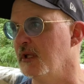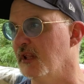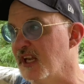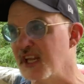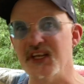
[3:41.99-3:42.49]

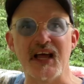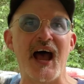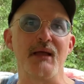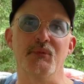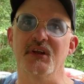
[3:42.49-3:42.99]
They didn't
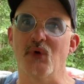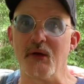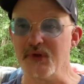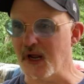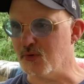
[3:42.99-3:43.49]
die, but
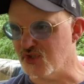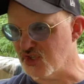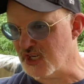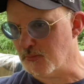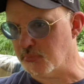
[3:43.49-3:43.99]
I was
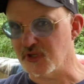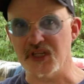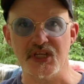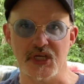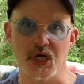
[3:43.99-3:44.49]
just
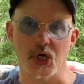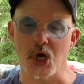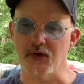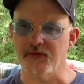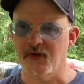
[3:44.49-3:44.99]
completely cut
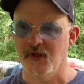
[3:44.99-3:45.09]
off.